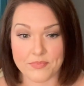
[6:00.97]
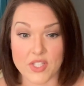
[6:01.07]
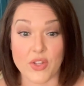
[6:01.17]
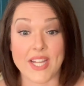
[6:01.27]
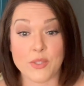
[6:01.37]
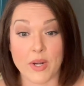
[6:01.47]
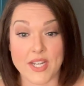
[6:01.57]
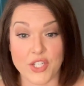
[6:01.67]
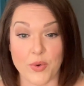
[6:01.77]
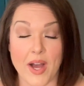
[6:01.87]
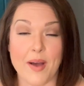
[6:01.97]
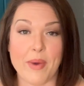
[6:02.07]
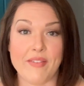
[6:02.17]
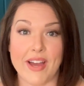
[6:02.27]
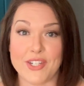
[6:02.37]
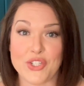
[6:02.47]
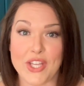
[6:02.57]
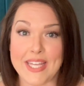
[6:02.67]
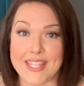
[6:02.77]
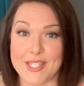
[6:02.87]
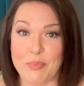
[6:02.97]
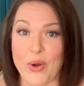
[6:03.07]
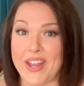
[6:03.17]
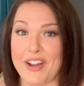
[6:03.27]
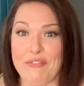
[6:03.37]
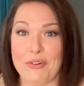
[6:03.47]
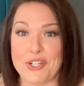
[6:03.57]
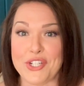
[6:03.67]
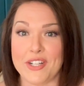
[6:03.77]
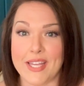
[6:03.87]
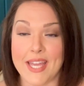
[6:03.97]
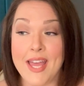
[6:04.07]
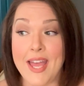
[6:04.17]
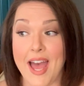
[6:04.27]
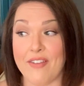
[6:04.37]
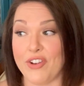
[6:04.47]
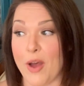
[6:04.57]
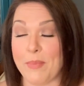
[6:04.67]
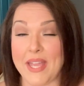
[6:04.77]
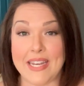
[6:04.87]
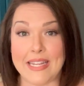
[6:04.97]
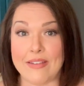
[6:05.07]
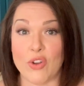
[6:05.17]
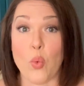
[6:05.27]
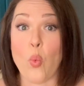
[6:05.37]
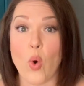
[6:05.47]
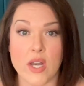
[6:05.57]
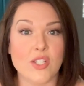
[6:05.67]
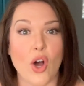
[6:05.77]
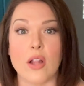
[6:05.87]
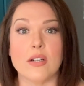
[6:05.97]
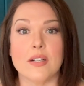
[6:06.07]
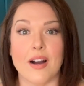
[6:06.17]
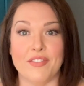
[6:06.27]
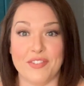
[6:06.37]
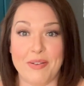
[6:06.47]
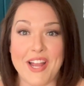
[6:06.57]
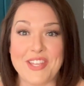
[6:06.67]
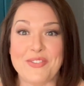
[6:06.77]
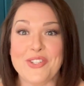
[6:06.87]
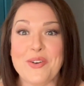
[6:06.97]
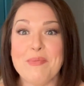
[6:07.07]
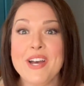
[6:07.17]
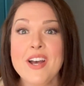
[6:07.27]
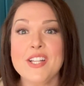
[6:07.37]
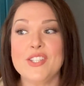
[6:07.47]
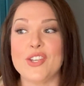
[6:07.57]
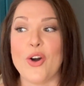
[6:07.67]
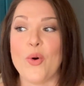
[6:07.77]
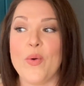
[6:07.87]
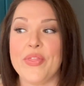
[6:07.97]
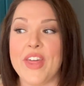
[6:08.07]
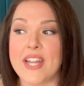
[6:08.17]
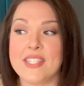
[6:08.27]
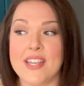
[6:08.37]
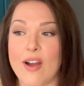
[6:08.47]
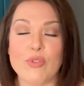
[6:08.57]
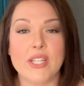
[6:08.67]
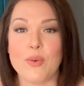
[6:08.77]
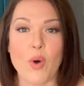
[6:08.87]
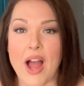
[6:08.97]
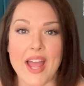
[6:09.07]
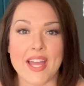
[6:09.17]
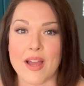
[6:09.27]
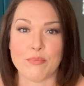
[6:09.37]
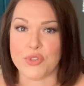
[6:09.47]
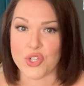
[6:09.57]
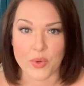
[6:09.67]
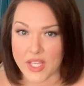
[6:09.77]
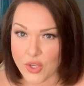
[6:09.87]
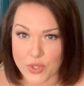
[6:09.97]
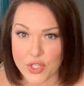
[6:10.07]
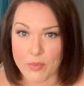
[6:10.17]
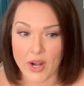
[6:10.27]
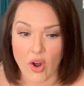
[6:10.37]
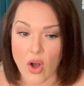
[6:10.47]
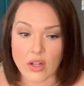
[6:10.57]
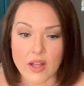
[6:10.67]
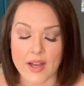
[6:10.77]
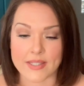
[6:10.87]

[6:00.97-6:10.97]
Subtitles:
So that's what I do. I've actually at this point, unfortunately, have not made even $1 off of my YouTube. So that's not really why I'm doing YouTube at all.